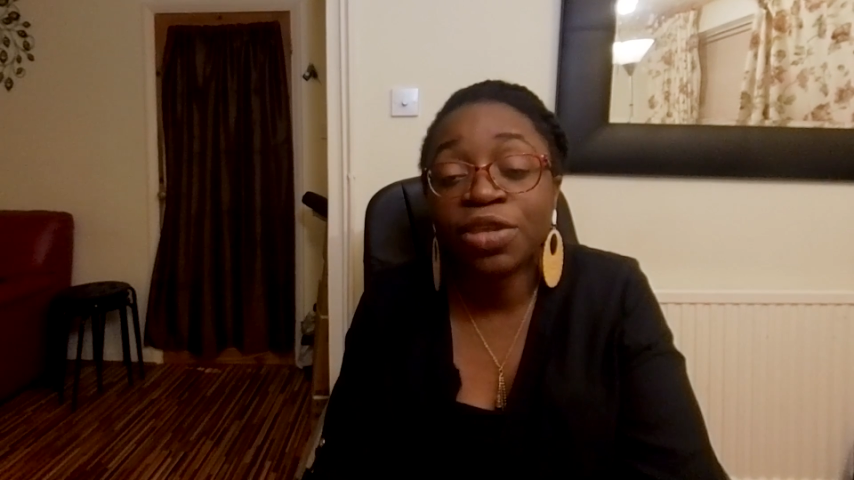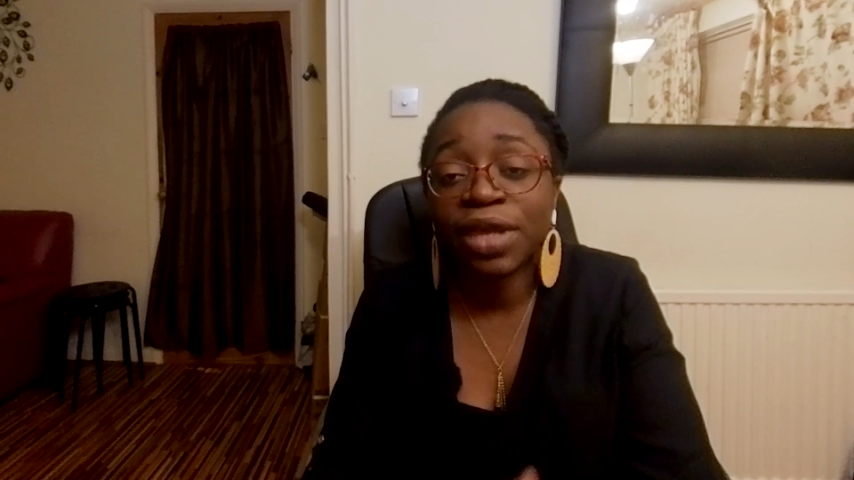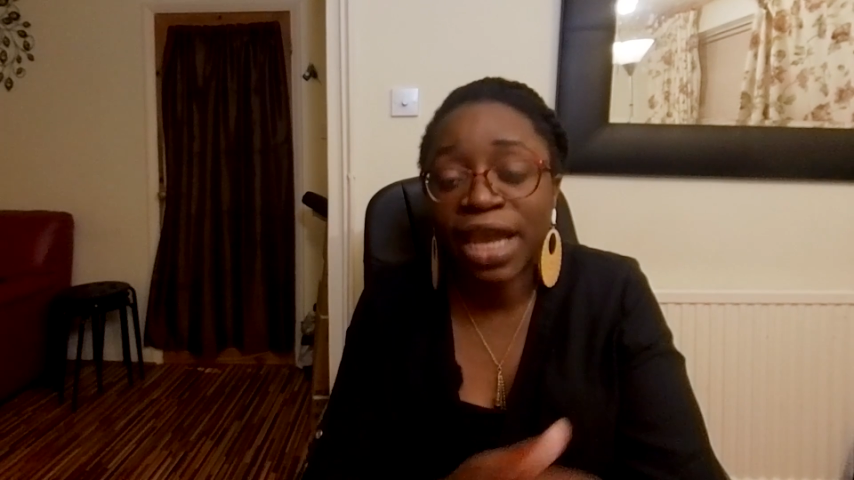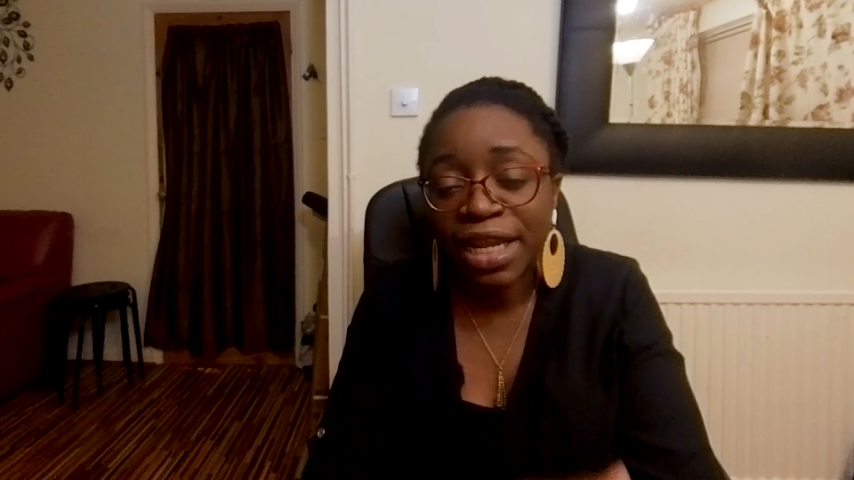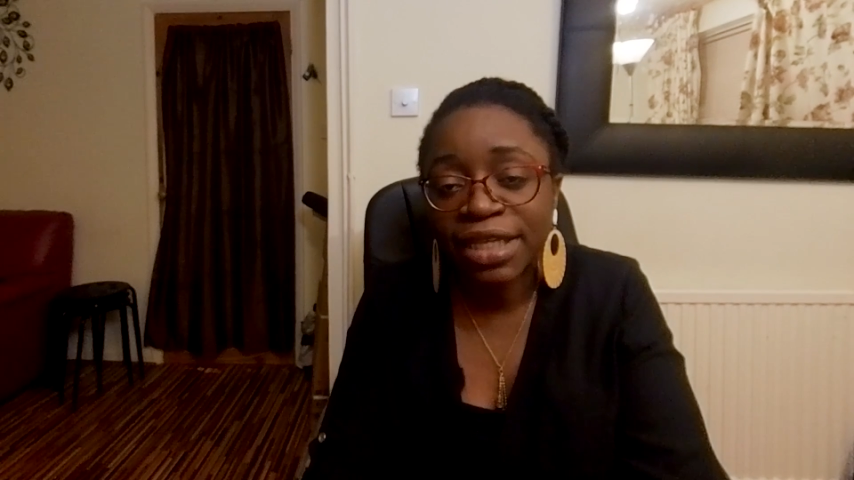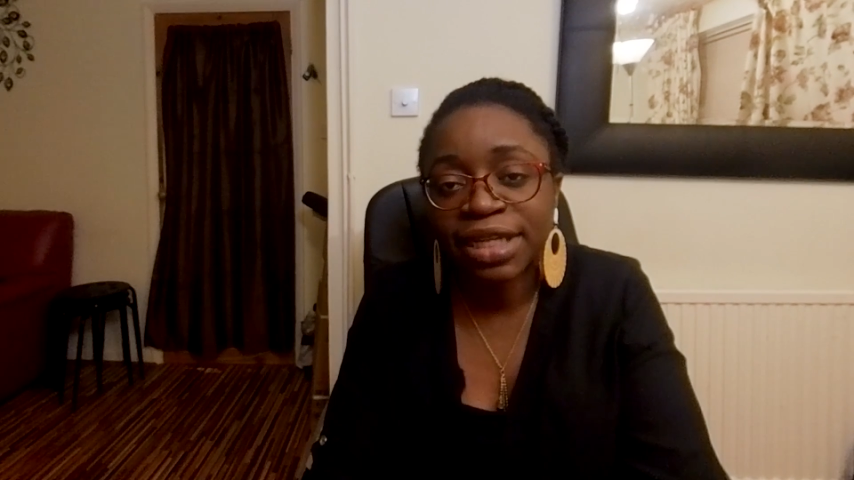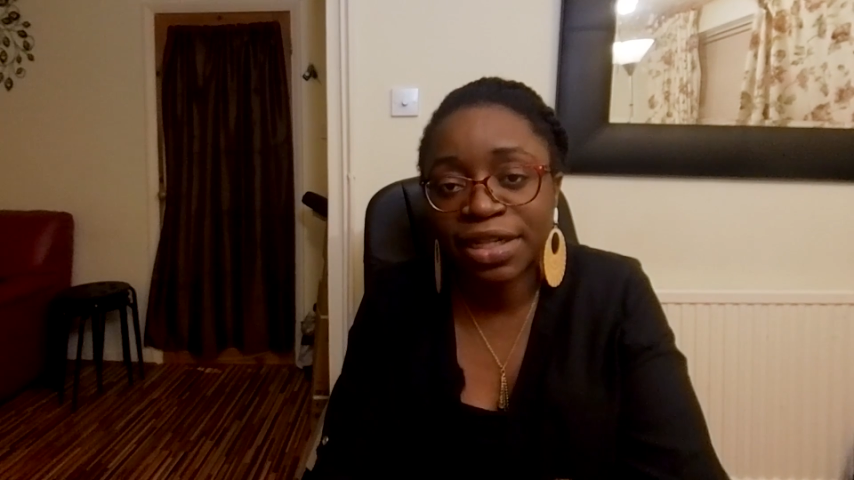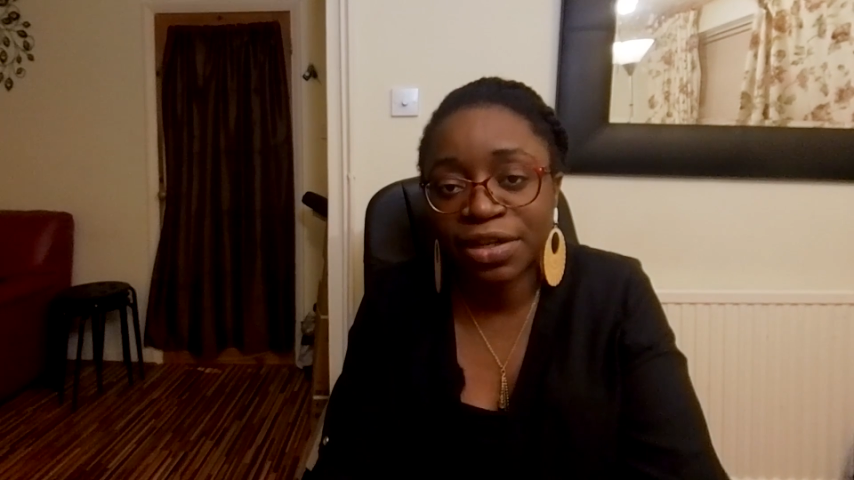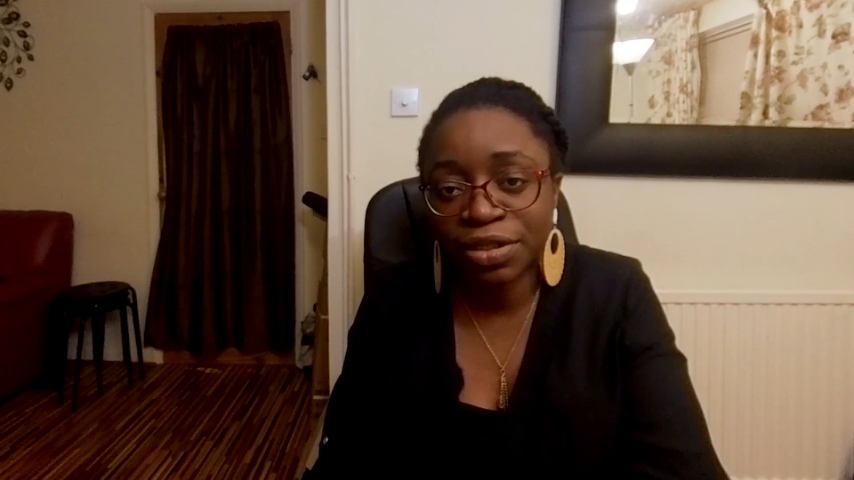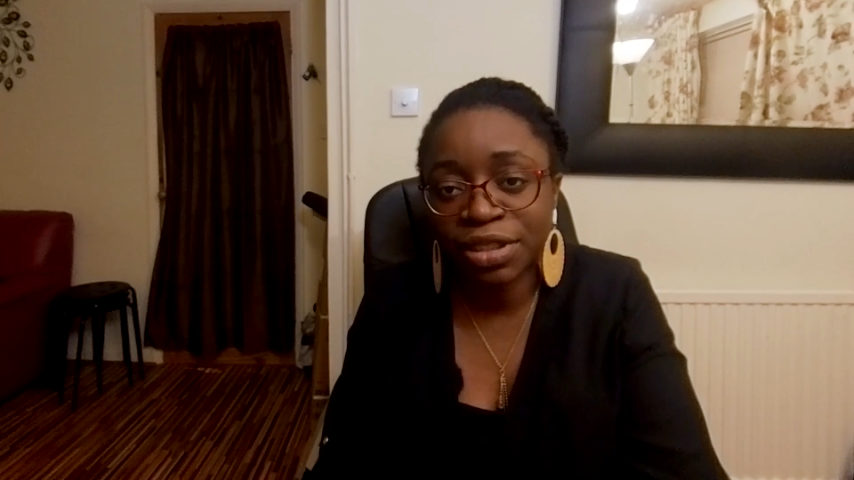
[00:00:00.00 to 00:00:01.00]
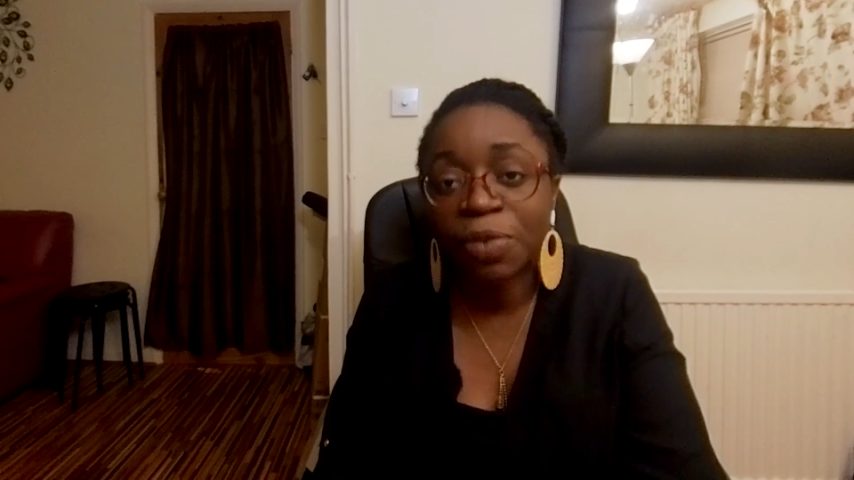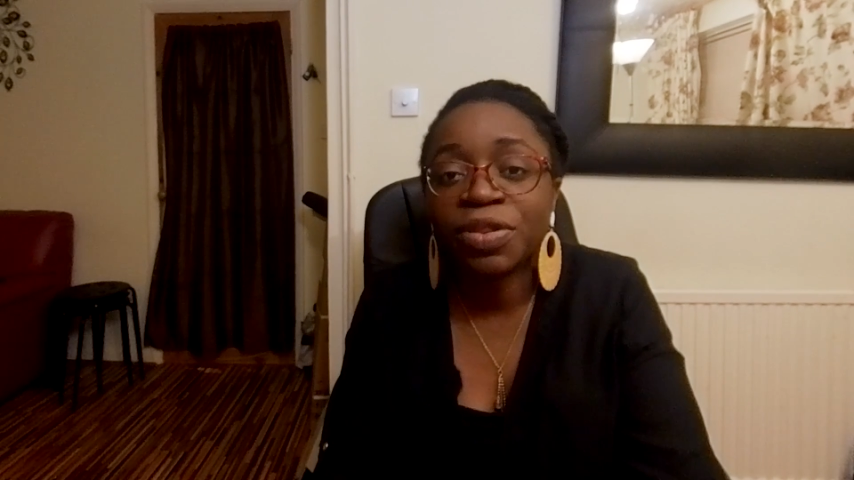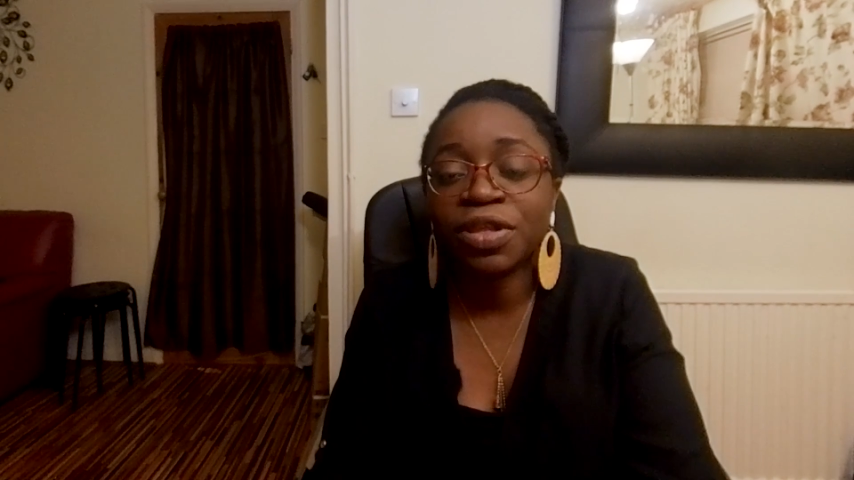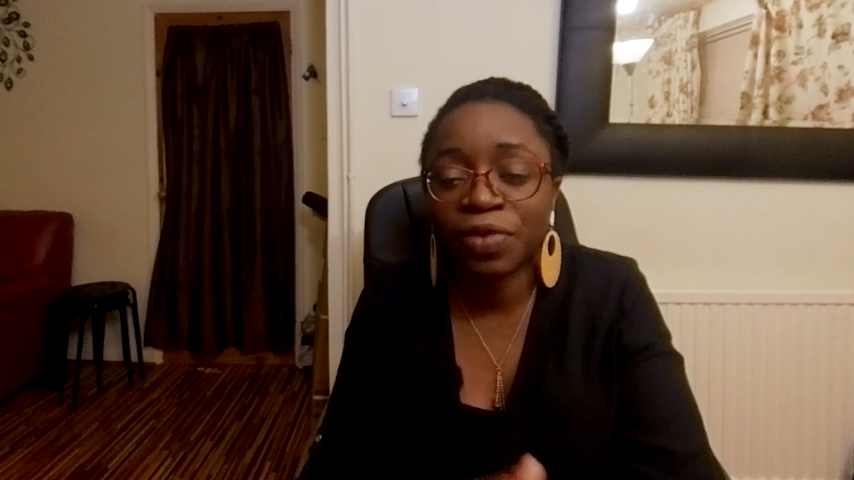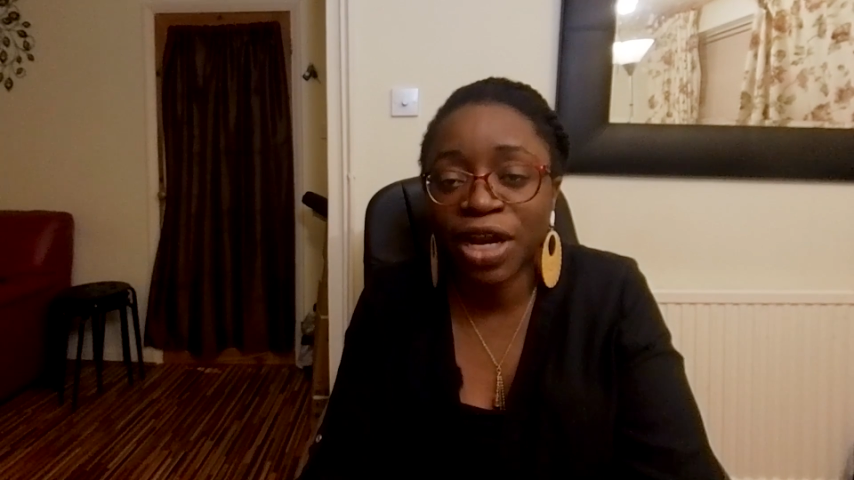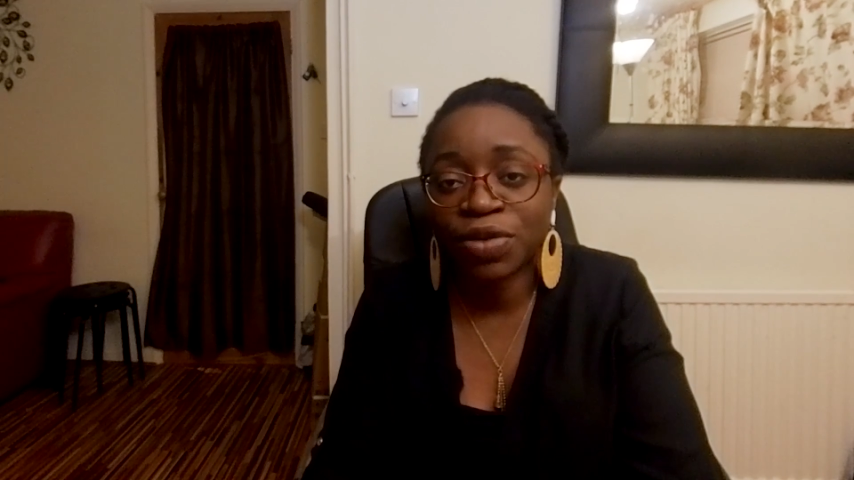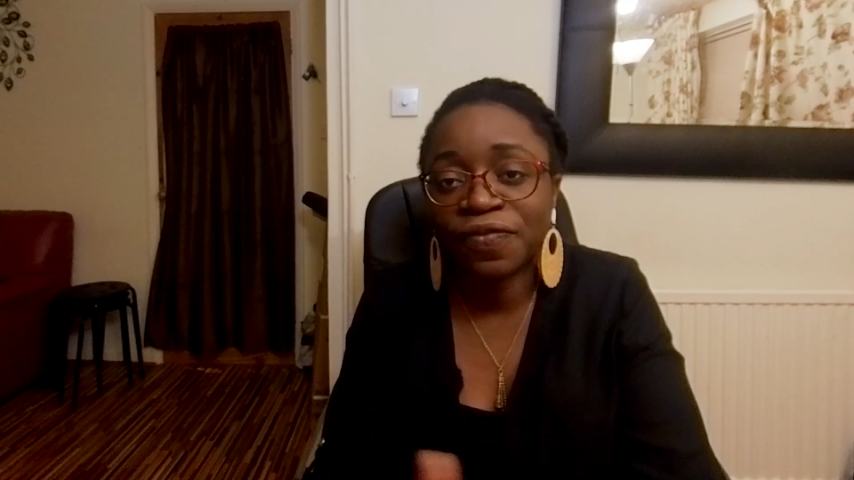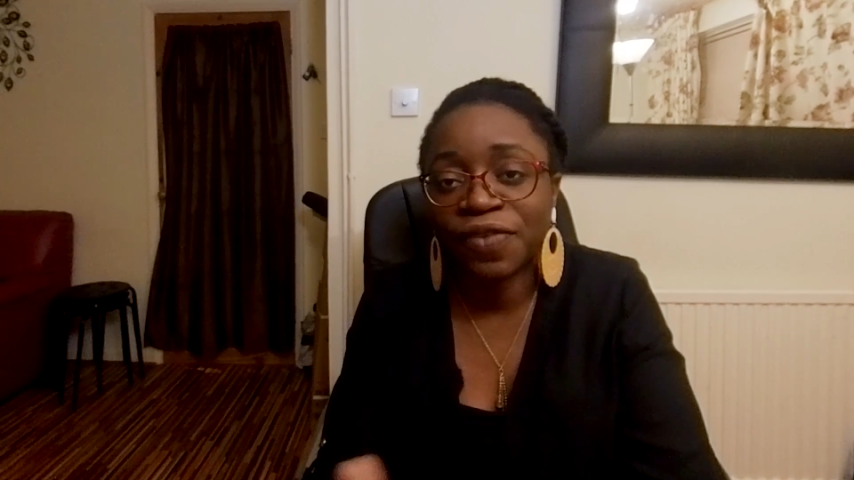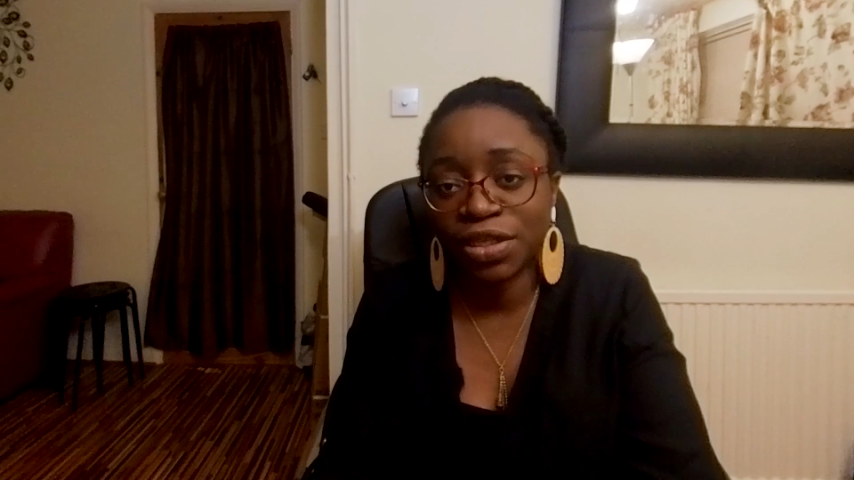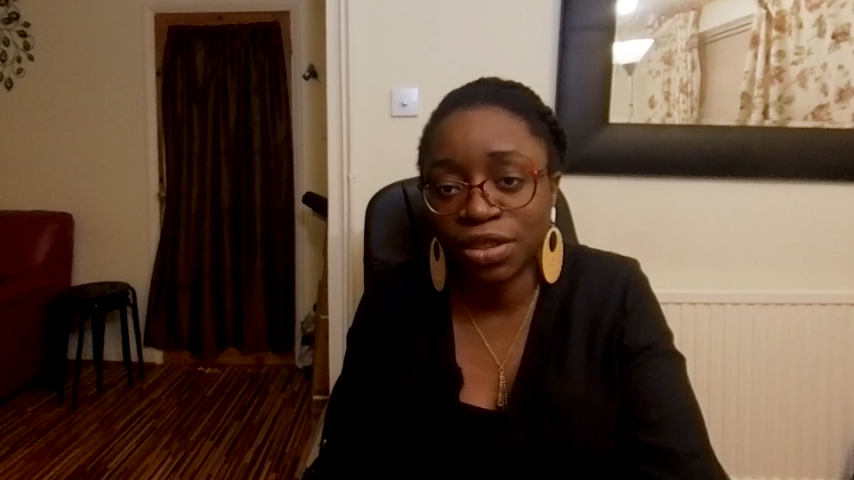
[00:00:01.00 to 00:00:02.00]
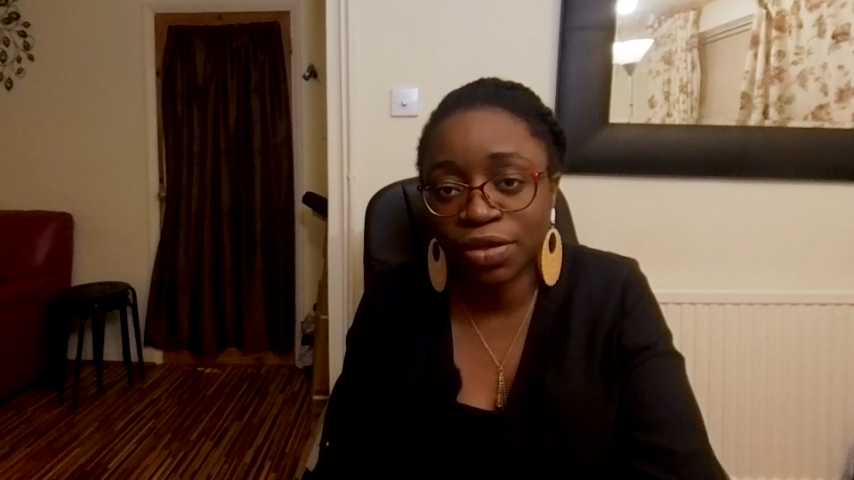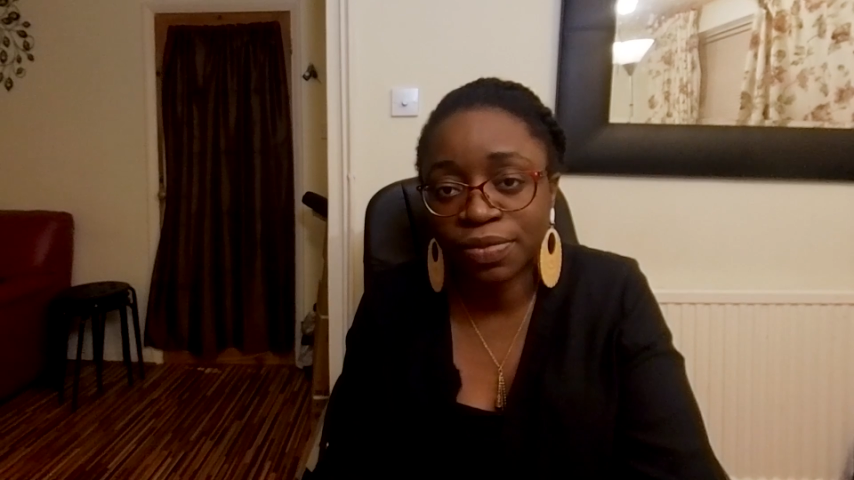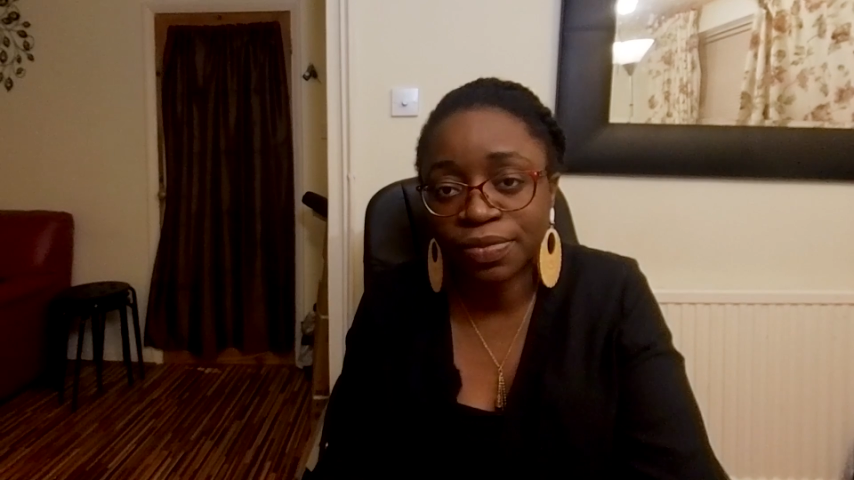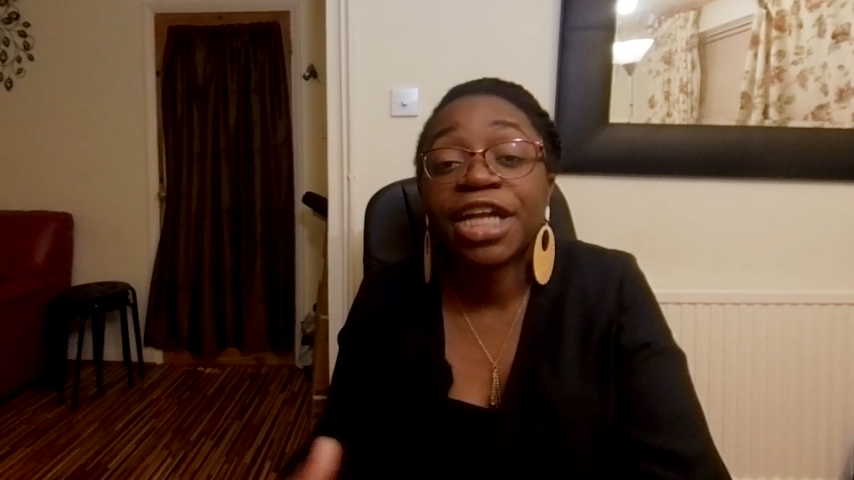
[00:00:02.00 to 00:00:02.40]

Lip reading: you can extend their stay with the graduate visa.